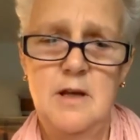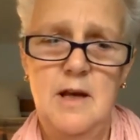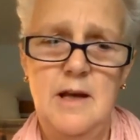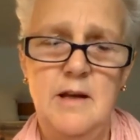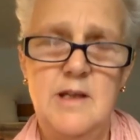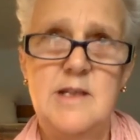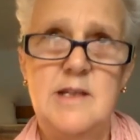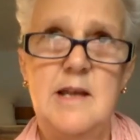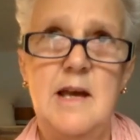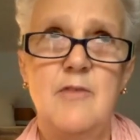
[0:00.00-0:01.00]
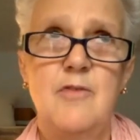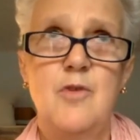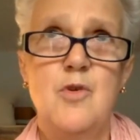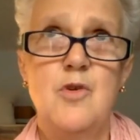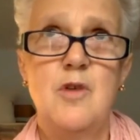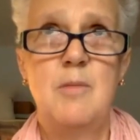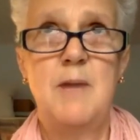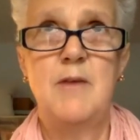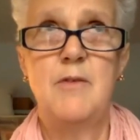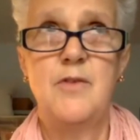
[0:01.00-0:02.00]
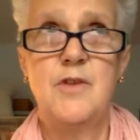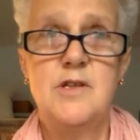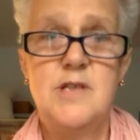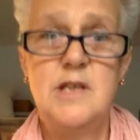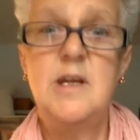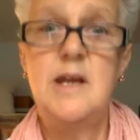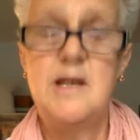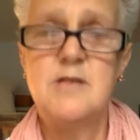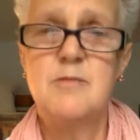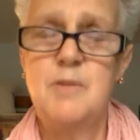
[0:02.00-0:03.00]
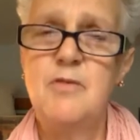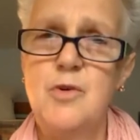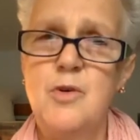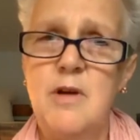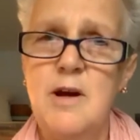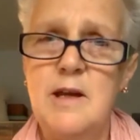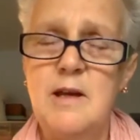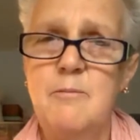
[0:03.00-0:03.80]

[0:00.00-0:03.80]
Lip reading: And I did that for about 13 years before I